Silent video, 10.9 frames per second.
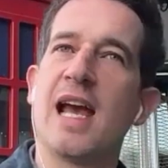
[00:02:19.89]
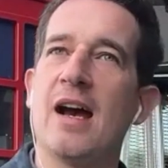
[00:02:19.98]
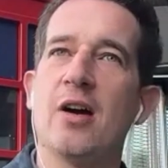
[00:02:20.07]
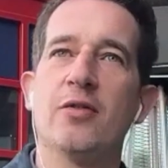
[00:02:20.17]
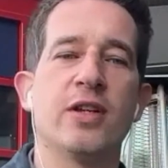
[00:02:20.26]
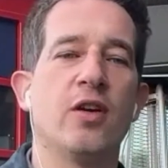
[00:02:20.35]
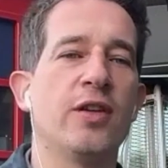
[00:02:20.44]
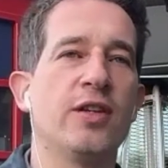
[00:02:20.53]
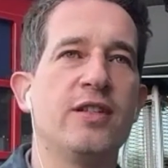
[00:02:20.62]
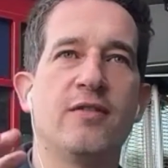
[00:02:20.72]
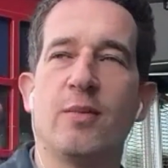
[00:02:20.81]
towns and all
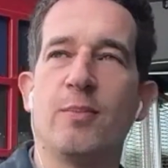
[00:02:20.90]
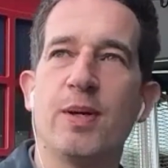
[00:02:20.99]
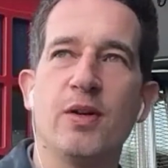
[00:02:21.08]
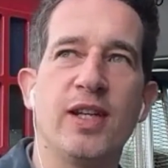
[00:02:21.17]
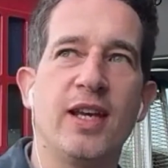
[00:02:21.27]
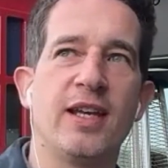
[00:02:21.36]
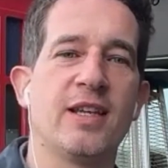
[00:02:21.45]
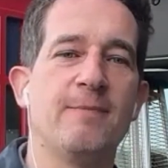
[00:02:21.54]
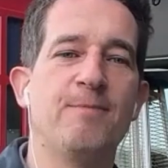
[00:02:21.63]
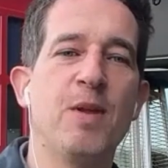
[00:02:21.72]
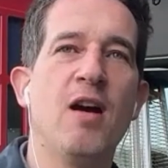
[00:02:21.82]
these different buildings and